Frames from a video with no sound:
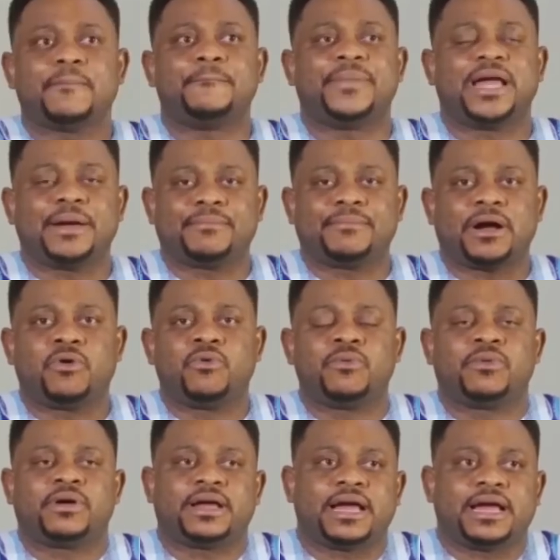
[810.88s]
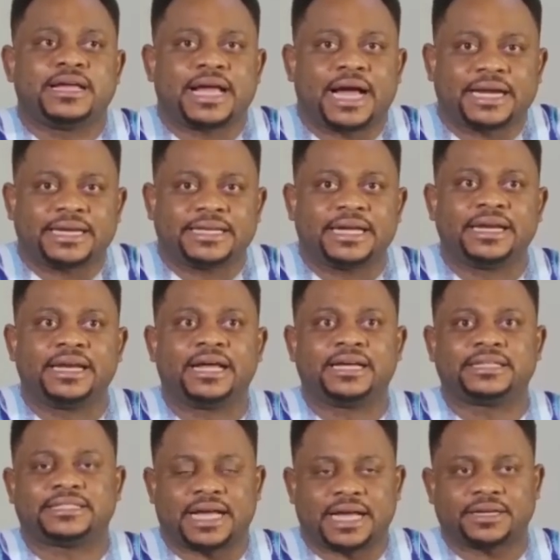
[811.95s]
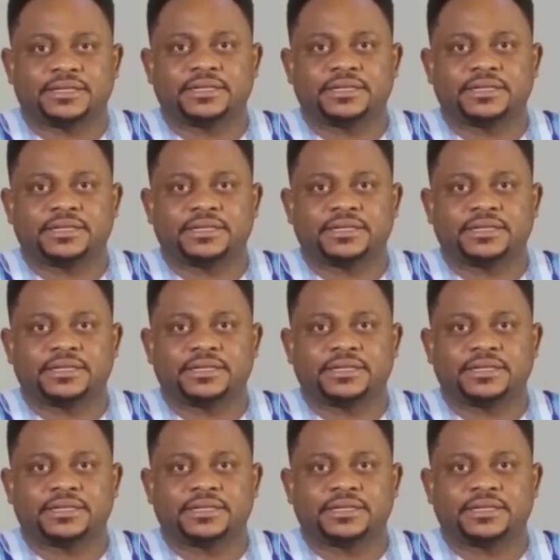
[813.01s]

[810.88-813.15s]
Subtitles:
mema hu yade na esa